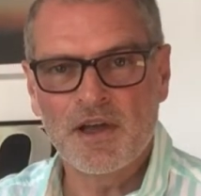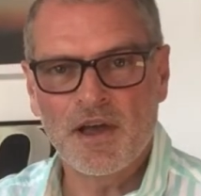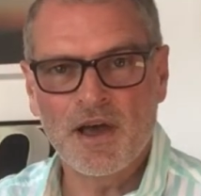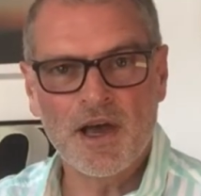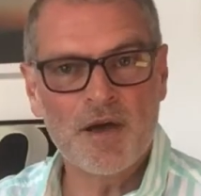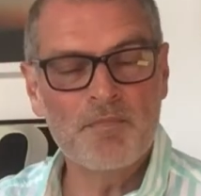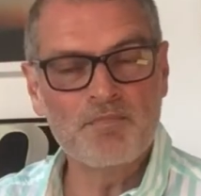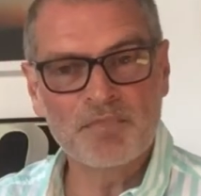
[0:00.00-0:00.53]

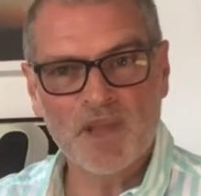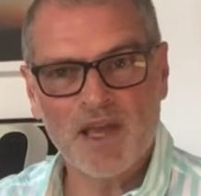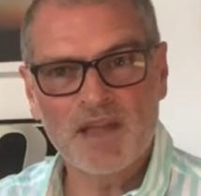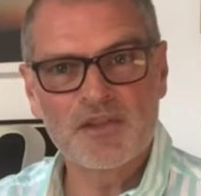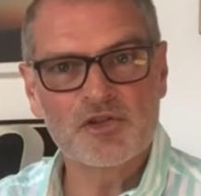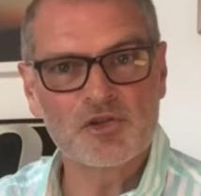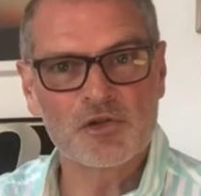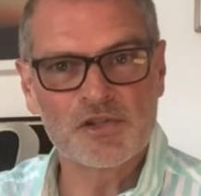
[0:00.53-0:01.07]

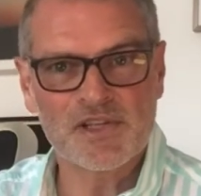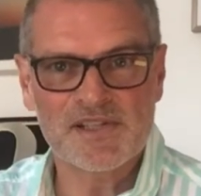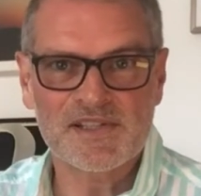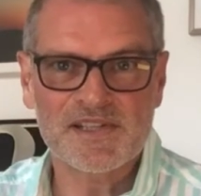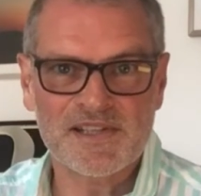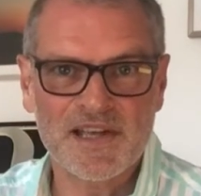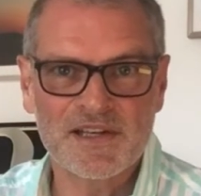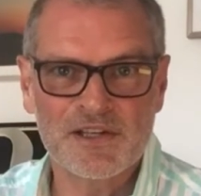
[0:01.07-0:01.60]
And the choice, as
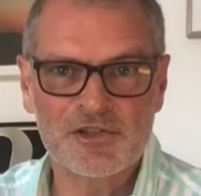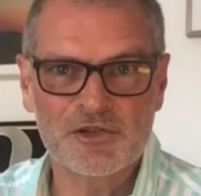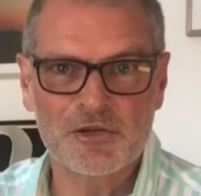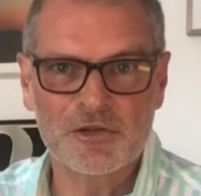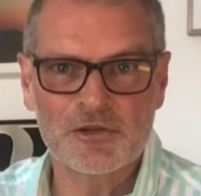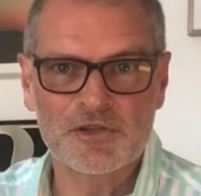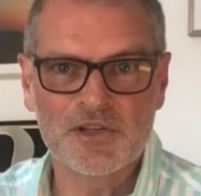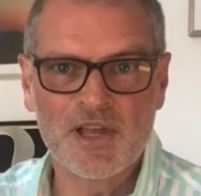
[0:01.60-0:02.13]
I said, is
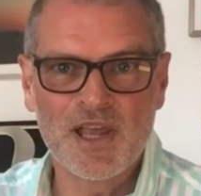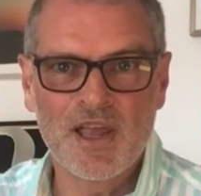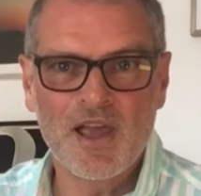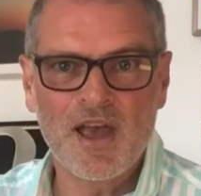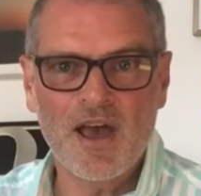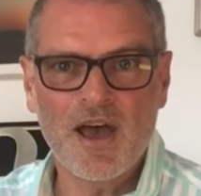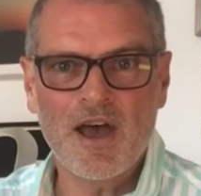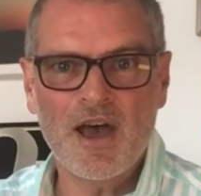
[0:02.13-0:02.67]
yours.
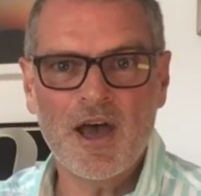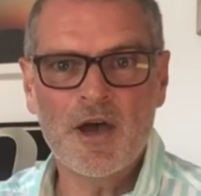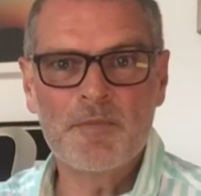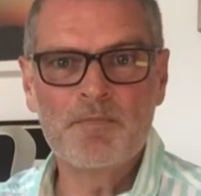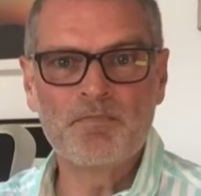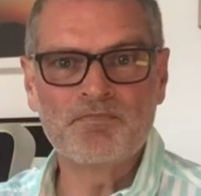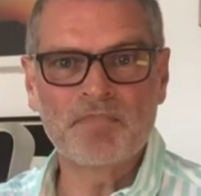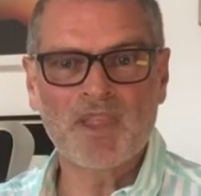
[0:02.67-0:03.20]

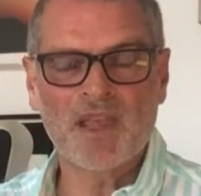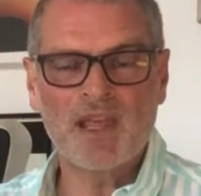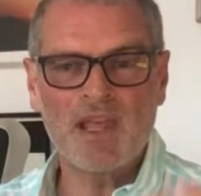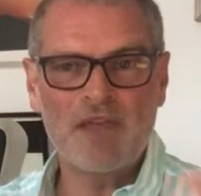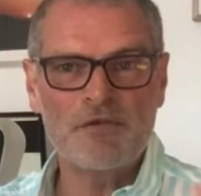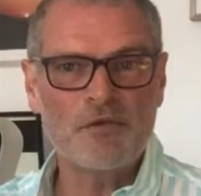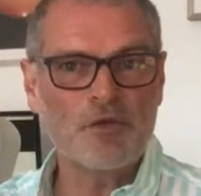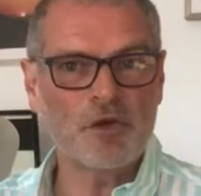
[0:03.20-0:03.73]

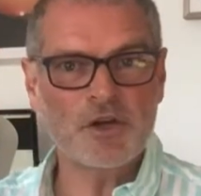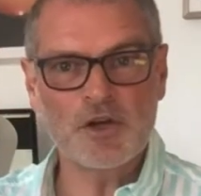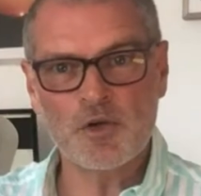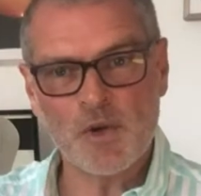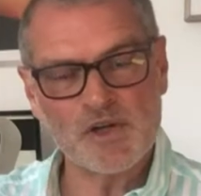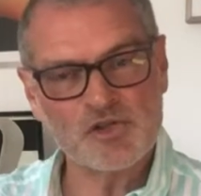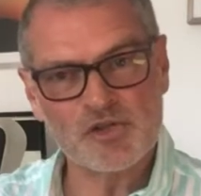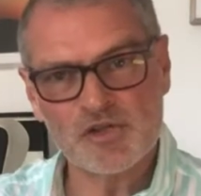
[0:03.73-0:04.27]
If you've got any
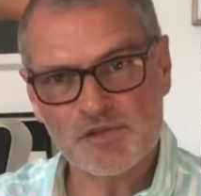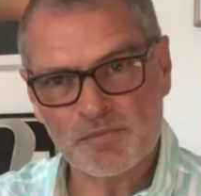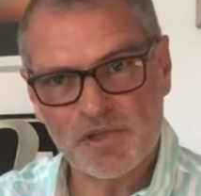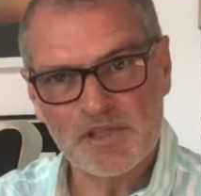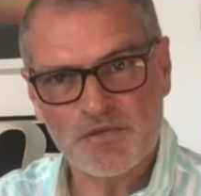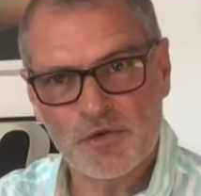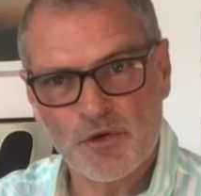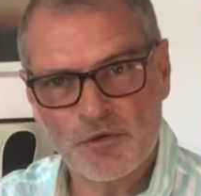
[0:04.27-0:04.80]
questions,
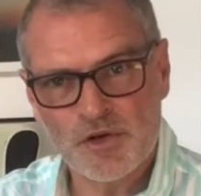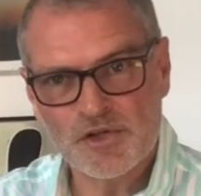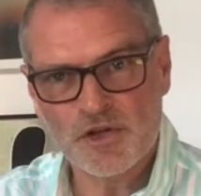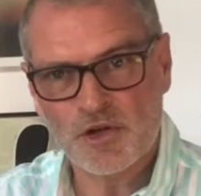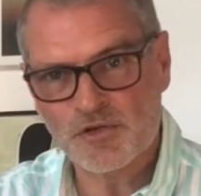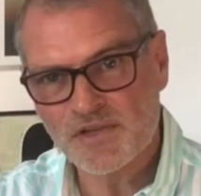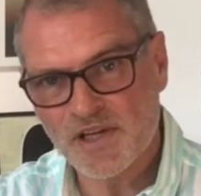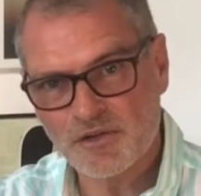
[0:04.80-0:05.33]
please feel free to
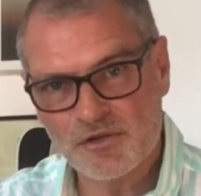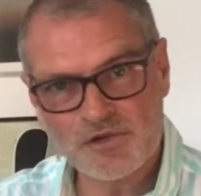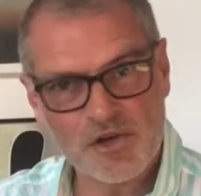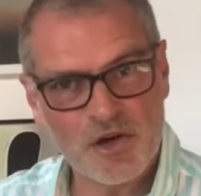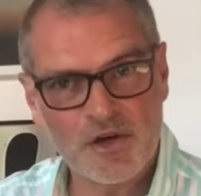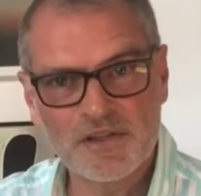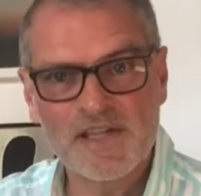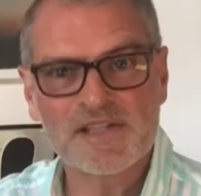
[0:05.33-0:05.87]
contact us.
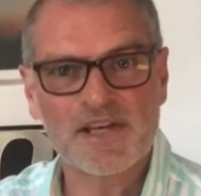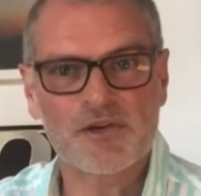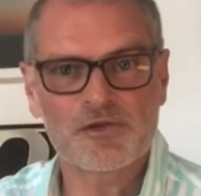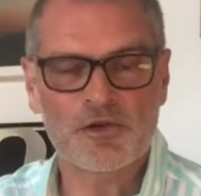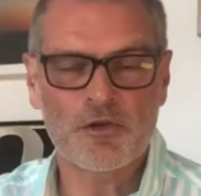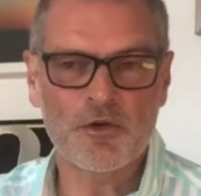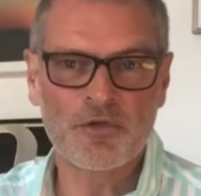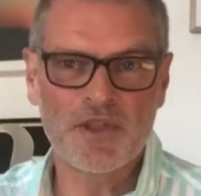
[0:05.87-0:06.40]
Our
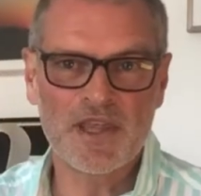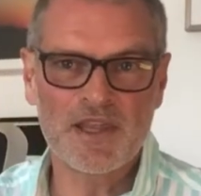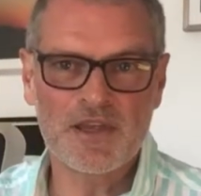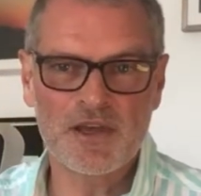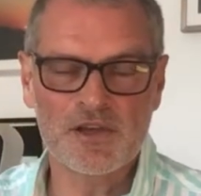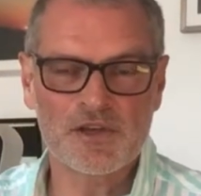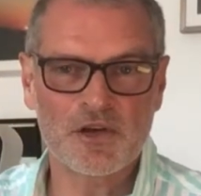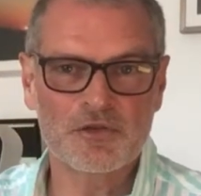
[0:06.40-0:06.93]
details are on
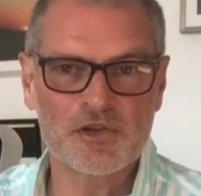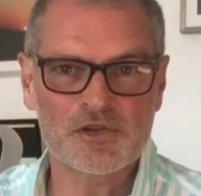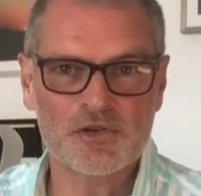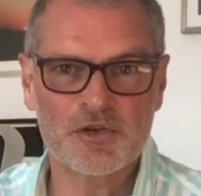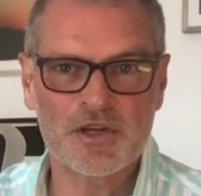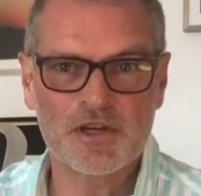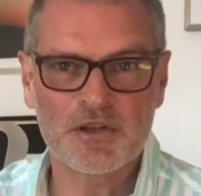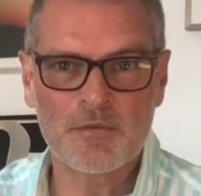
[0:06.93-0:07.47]
the
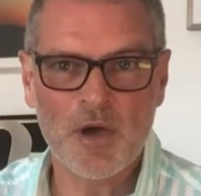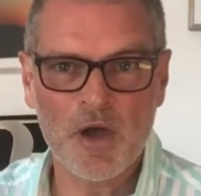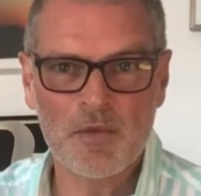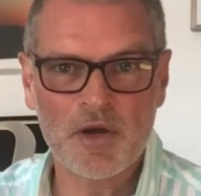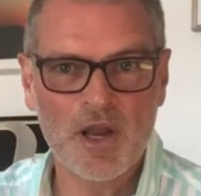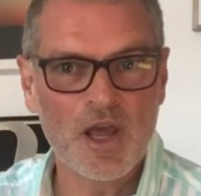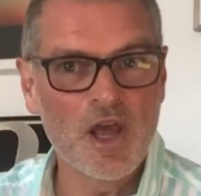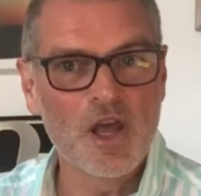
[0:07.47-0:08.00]
screen at the
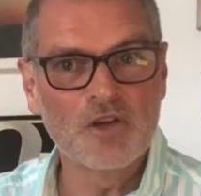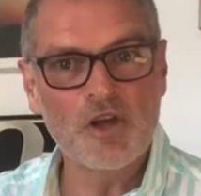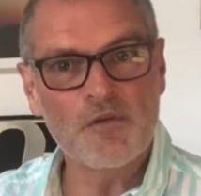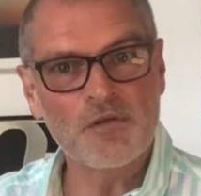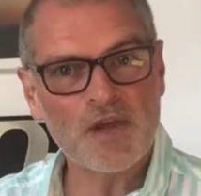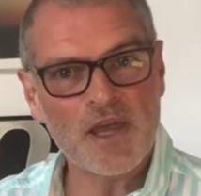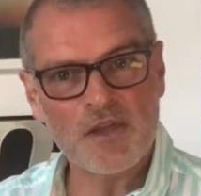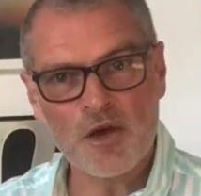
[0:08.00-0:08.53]
moment.
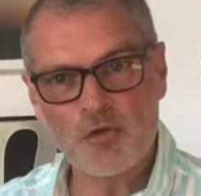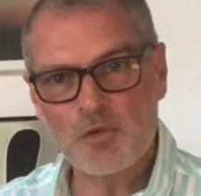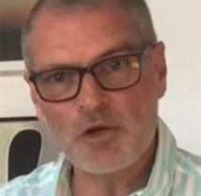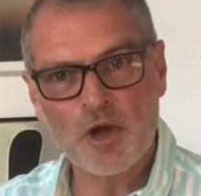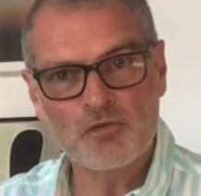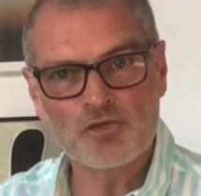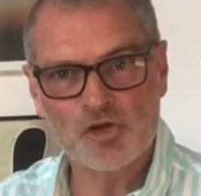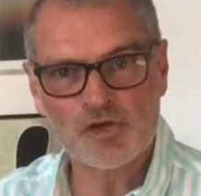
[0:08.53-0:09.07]
Don't forget though, we
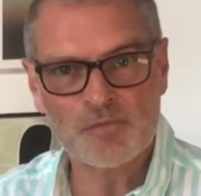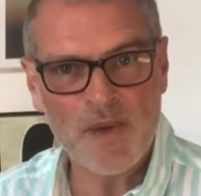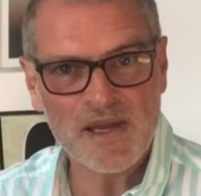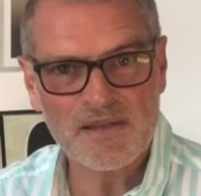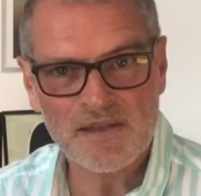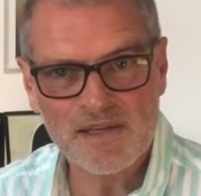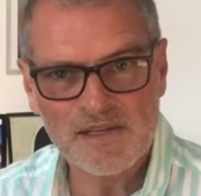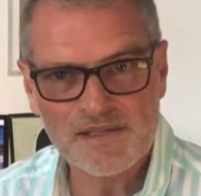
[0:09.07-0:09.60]
don't just
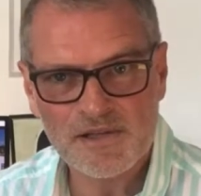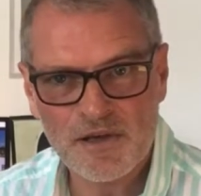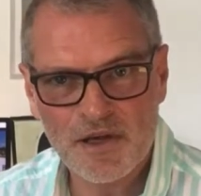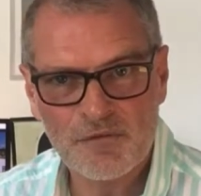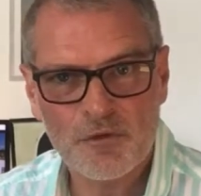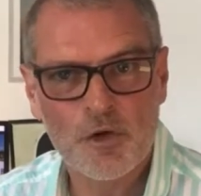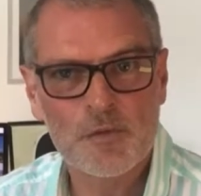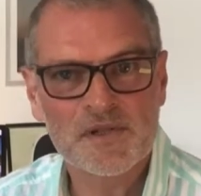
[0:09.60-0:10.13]
make these
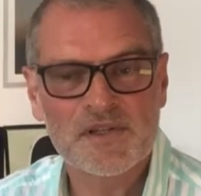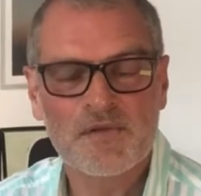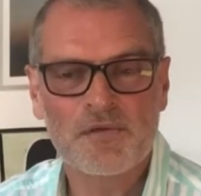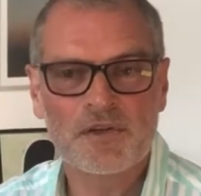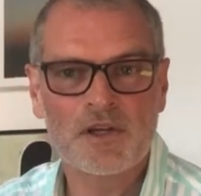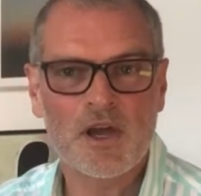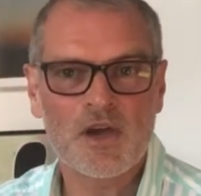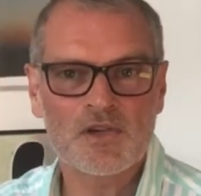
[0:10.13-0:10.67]
informative
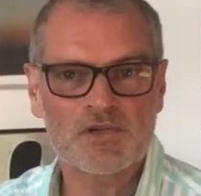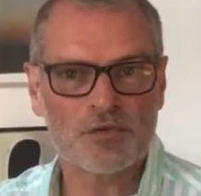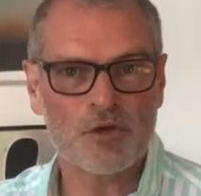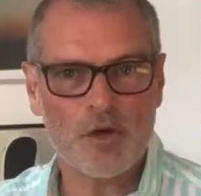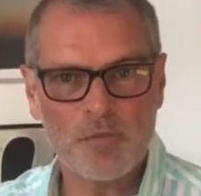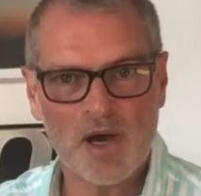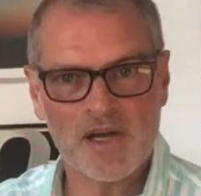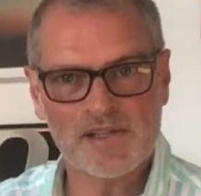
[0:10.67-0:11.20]
videos for
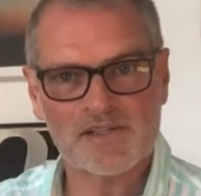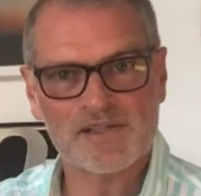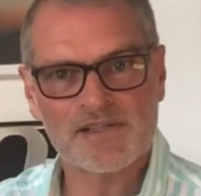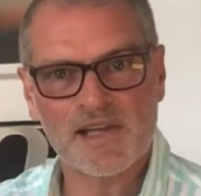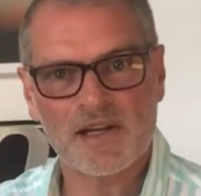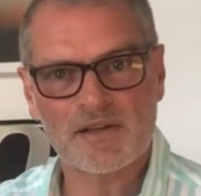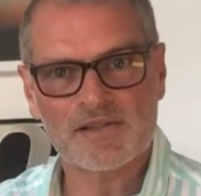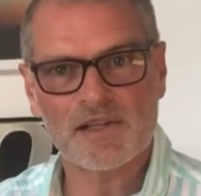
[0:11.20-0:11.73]
our buyers and
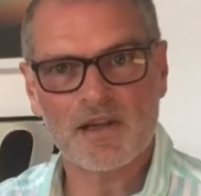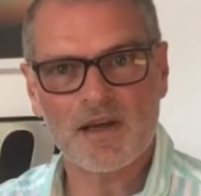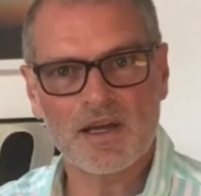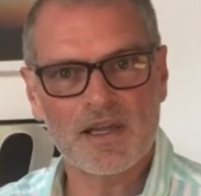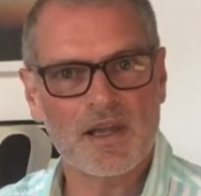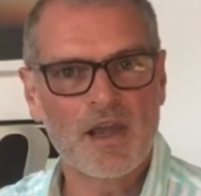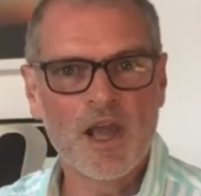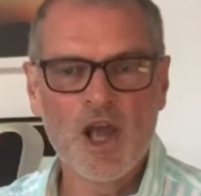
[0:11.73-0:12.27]
sellers
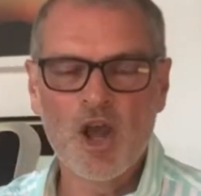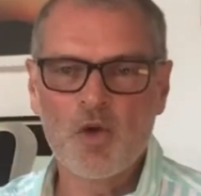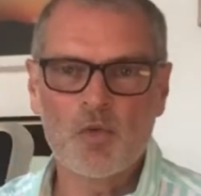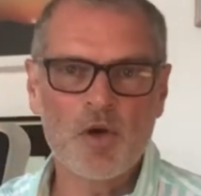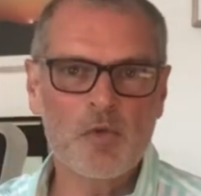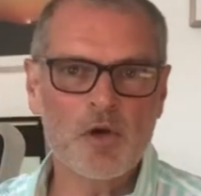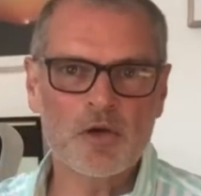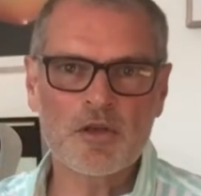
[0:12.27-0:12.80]
alike.
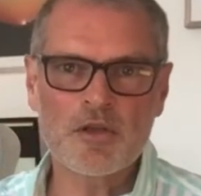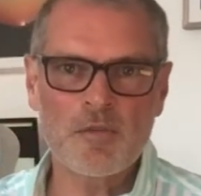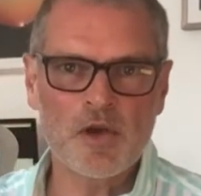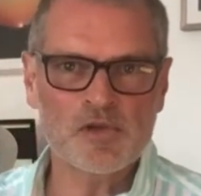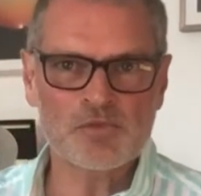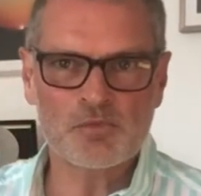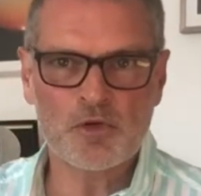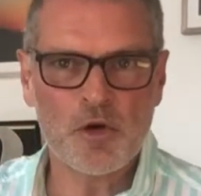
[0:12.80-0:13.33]
We're one of the
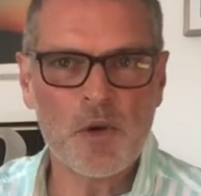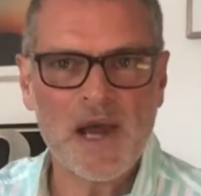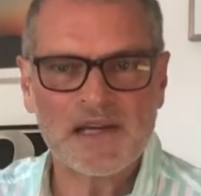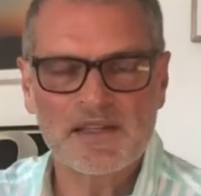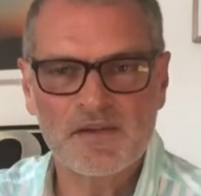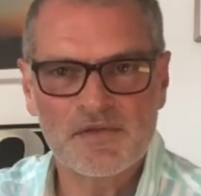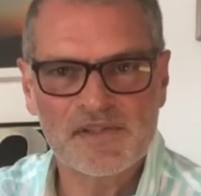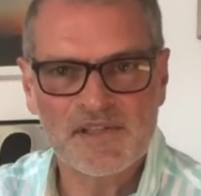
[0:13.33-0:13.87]
most
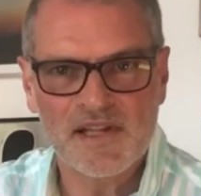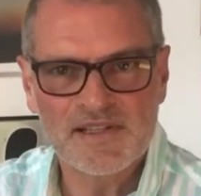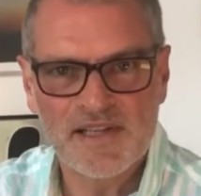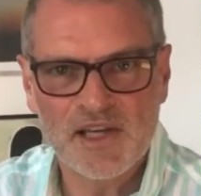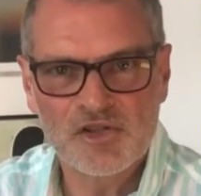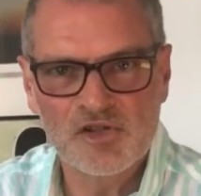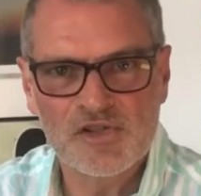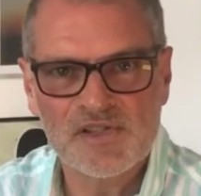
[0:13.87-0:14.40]
proactive estate
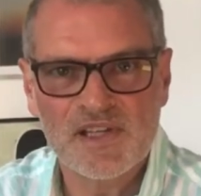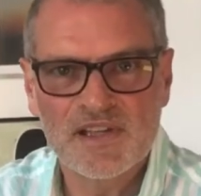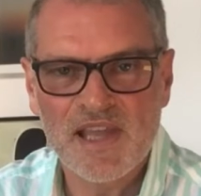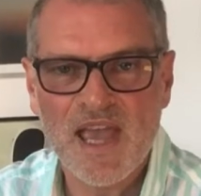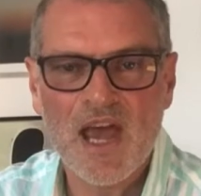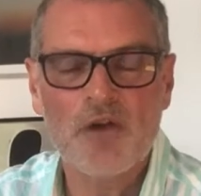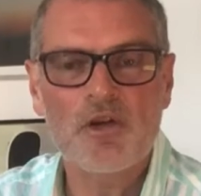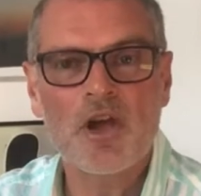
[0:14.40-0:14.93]
agents in
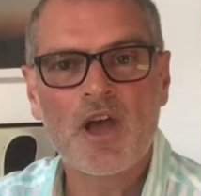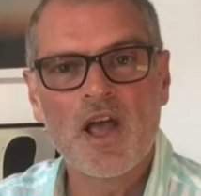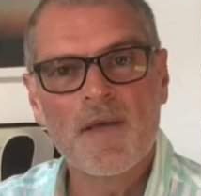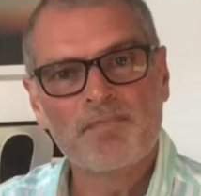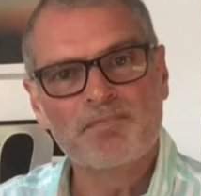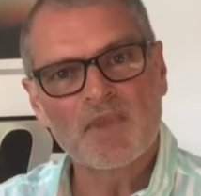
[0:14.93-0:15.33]
the area.